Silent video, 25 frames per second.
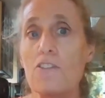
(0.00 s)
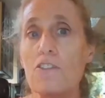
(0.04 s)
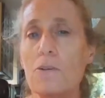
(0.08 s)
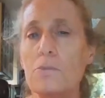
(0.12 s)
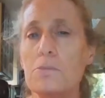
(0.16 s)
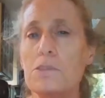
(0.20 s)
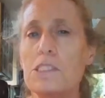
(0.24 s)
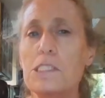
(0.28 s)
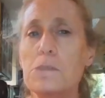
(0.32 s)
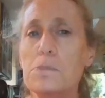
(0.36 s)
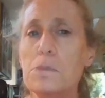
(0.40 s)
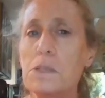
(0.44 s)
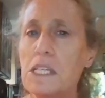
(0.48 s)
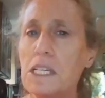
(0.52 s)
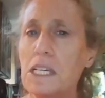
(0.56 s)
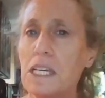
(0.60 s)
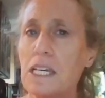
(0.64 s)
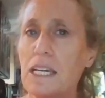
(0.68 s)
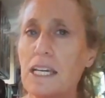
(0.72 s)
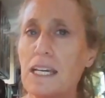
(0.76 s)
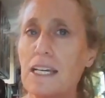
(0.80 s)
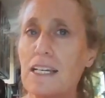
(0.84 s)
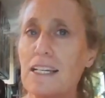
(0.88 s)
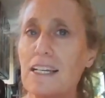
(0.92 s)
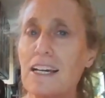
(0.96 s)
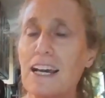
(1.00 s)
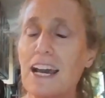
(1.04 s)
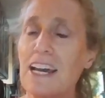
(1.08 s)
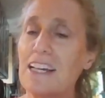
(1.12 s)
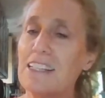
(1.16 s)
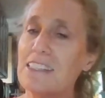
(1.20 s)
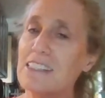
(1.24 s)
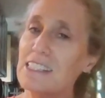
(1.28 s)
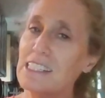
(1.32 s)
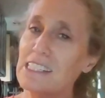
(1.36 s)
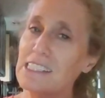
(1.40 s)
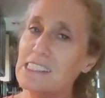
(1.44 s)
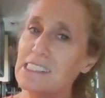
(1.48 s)
from speaking
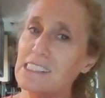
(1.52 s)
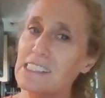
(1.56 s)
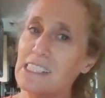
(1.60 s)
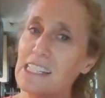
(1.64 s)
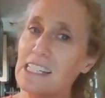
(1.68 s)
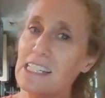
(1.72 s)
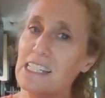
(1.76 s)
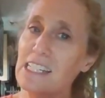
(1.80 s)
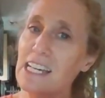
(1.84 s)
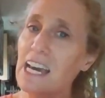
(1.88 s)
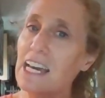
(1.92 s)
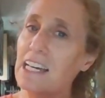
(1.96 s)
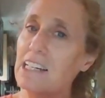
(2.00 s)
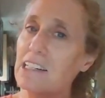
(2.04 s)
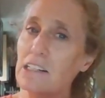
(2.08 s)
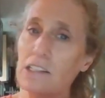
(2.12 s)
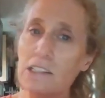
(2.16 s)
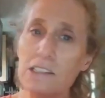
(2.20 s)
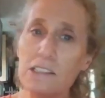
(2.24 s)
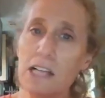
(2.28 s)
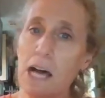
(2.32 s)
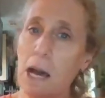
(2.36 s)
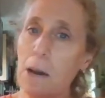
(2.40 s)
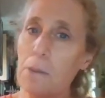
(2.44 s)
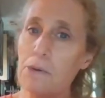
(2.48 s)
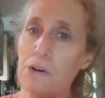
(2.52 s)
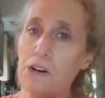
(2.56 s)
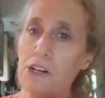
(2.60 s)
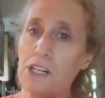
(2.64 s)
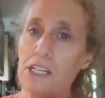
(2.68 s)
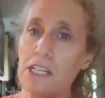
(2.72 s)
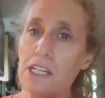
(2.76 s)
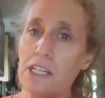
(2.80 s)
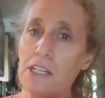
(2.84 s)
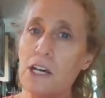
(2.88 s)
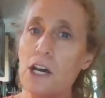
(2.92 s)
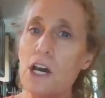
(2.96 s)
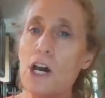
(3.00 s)
and listening and
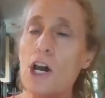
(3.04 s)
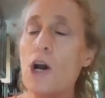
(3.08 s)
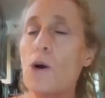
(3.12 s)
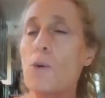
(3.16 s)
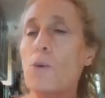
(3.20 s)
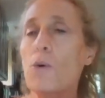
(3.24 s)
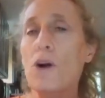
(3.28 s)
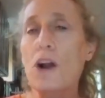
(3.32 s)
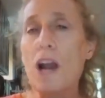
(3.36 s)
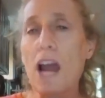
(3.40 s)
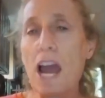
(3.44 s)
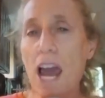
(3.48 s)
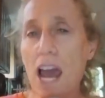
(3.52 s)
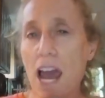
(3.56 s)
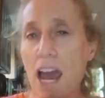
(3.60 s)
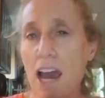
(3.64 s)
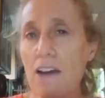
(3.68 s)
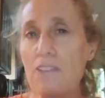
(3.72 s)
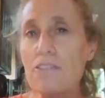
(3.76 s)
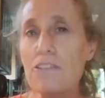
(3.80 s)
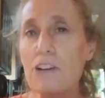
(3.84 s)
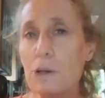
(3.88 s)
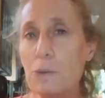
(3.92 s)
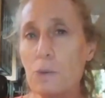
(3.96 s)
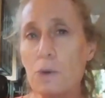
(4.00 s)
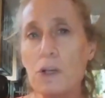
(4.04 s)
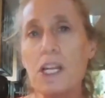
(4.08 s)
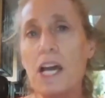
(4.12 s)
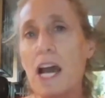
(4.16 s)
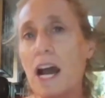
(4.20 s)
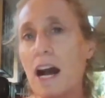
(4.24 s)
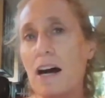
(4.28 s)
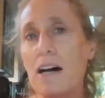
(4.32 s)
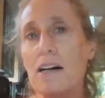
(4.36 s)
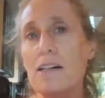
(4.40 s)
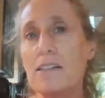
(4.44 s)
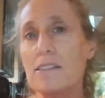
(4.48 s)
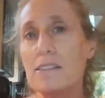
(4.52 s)
collaborating, where everyone
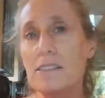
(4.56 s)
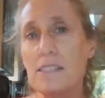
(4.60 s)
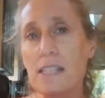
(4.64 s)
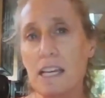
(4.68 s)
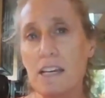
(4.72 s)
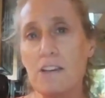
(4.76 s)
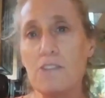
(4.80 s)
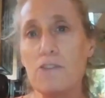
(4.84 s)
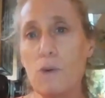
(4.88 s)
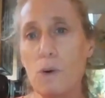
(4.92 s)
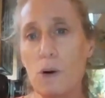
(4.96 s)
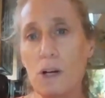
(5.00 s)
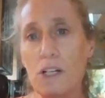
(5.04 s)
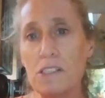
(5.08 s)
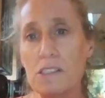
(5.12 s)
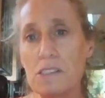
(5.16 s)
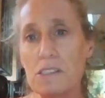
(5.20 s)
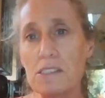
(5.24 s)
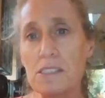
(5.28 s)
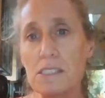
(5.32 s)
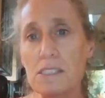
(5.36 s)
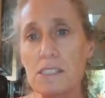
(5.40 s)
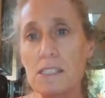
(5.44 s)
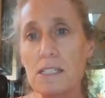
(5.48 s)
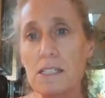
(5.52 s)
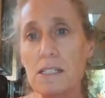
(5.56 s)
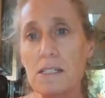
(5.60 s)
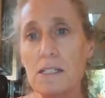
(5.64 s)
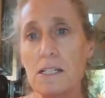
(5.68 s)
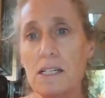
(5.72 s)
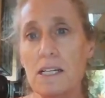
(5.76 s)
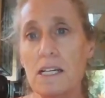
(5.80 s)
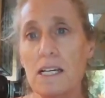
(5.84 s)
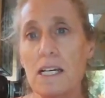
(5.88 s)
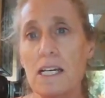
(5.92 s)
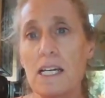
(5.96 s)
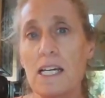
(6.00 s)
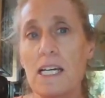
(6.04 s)
has a voice.
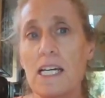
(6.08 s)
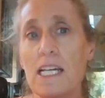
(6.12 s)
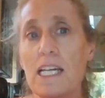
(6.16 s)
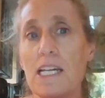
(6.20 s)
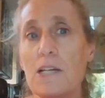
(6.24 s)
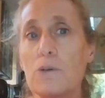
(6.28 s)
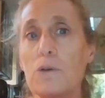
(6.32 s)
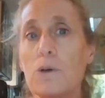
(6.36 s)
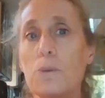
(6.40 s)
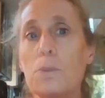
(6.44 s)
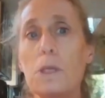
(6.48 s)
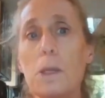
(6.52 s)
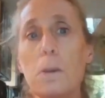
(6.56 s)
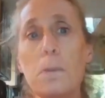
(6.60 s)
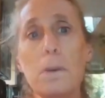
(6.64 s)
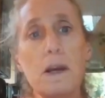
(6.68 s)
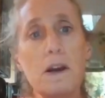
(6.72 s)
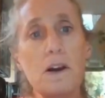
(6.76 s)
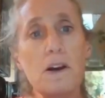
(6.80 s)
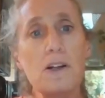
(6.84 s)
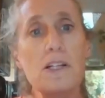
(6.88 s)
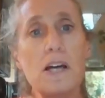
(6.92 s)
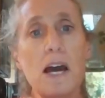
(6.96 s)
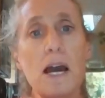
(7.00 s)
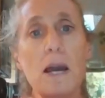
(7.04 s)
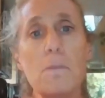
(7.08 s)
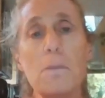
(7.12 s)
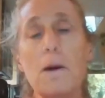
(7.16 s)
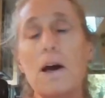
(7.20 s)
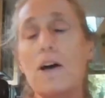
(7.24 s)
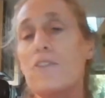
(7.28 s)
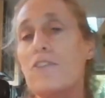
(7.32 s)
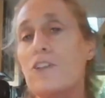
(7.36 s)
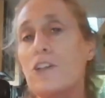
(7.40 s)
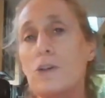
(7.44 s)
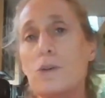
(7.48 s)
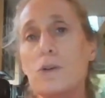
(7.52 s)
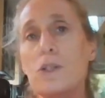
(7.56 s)
It will be a paradigm
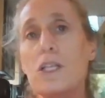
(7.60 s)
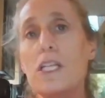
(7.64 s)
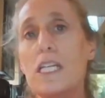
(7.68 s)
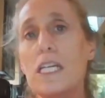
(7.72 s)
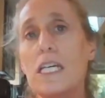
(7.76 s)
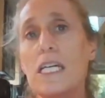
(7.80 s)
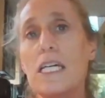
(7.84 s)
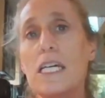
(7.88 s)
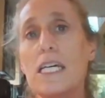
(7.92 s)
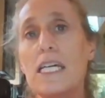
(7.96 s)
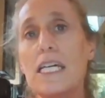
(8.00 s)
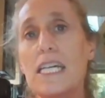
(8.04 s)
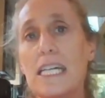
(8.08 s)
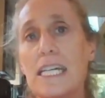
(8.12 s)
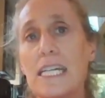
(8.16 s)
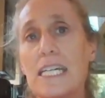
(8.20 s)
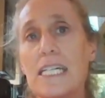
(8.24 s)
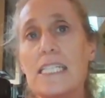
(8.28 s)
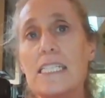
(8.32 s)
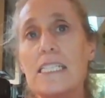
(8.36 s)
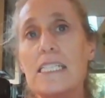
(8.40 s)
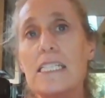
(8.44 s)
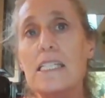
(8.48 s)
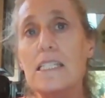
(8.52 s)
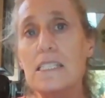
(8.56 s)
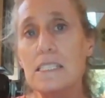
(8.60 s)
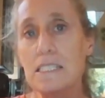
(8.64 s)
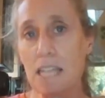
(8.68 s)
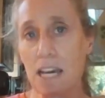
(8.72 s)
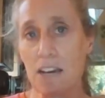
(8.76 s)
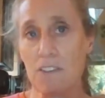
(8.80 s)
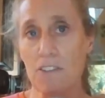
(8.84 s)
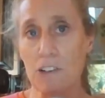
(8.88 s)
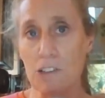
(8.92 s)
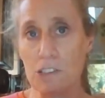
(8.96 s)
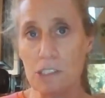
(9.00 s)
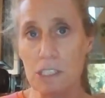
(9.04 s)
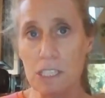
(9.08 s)
of unity in
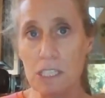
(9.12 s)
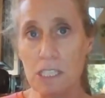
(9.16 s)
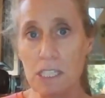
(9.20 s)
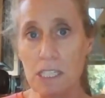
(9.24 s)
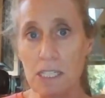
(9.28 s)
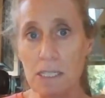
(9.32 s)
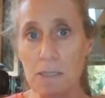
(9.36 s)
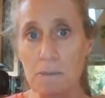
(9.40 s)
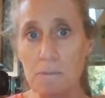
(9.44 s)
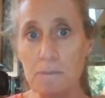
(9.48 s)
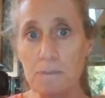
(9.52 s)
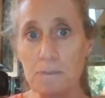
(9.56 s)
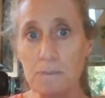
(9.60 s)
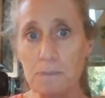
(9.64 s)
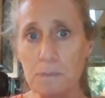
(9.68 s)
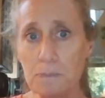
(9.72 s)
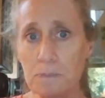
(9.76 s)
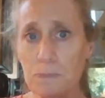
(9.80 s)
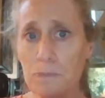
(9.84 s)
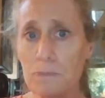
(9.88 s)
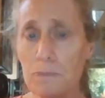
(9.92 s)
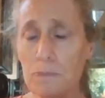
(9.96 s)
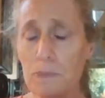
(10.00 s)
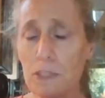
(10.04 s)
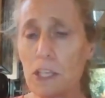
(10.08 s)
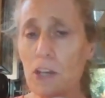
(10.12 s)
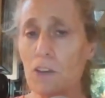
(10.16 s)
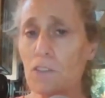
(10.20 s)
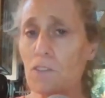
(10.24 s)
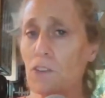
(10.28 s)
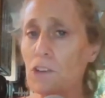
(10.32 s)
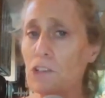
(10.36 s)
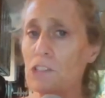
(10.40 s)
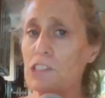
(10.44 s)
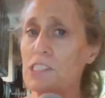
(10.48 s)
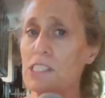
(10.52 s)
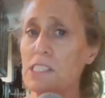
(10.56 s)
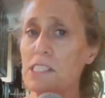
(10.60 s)
diversity
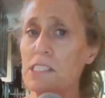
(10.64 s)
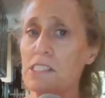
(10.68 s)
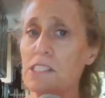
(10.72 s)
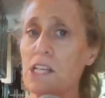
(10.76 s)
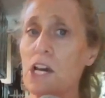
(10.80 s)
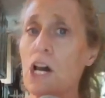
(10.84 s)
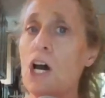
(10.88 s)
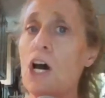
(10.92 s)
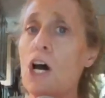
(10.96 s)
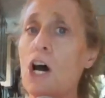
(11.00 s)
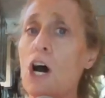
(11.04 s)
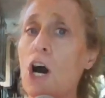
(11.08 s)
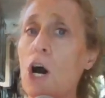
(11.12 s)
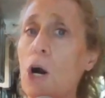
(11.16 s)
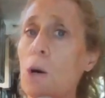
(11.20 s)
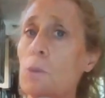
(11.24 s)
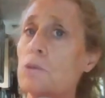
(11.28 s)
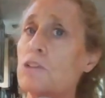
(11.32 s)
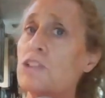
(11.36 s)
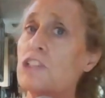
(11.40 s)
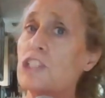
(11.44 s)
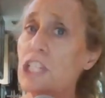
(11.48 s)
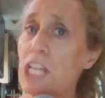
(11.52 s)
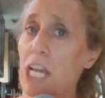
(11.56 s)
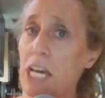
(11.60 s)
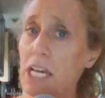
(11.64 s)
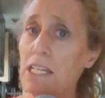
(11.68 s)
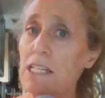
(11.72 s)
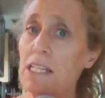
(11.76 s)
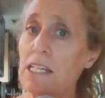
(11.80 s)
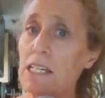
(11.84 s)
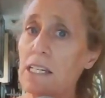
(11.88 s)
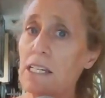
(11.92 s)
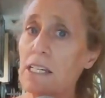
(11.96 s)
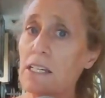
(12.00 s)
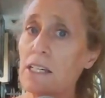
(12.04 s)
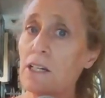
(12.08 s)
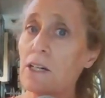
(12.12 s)
versus
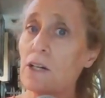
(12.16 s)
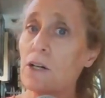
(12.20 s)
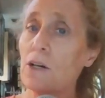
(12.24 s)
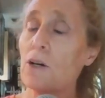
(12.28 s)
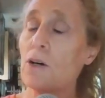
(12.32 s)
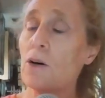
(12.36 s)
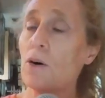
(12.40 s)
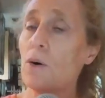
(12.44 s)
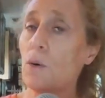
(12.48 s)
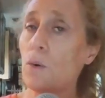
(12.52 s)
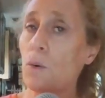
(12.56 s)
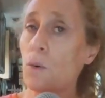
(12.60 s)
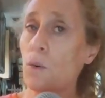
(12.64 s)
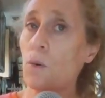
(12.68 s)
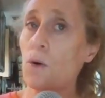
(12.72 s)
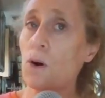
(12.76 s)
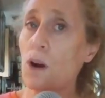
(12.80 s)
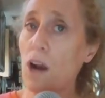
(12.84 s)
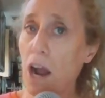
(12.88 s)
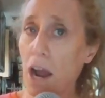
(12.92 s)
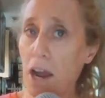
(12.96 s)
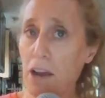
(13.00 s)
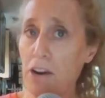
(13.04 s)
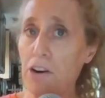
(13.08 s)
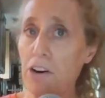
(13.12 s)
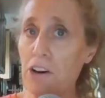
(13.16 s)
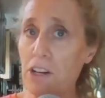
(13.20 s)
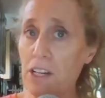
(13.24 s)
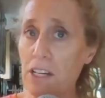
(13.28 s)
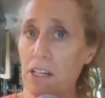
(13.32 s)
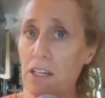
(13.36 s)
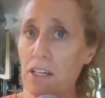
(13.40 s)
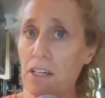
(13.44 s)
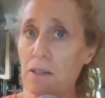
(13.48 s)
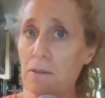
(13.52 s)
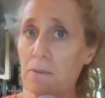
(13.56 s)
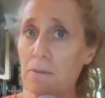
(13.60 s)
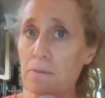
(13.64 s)
homogeneity or
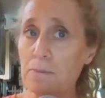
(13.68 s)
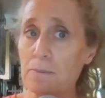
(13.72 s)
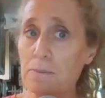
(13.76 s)
hierarchy.